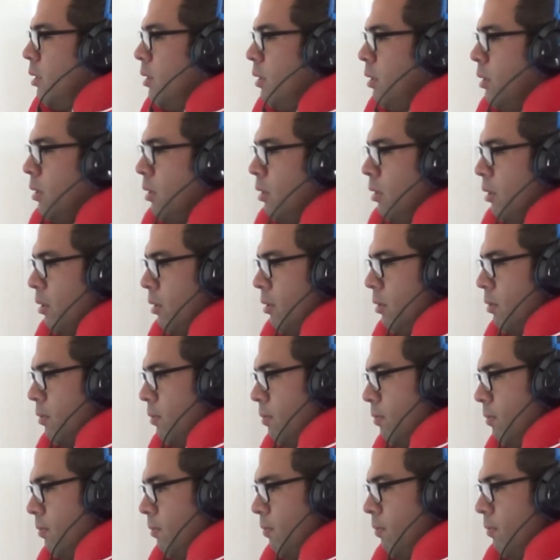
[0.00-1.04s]

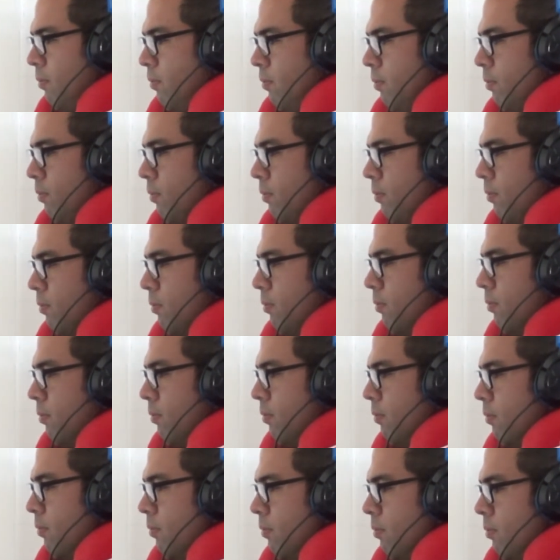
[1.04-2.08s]

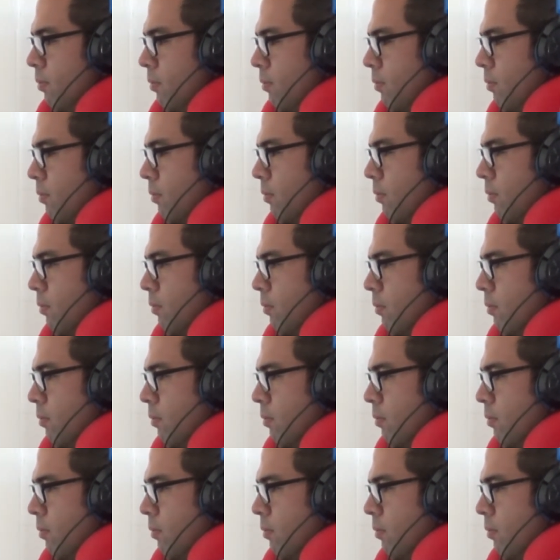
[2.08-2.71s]
Nobody speaks.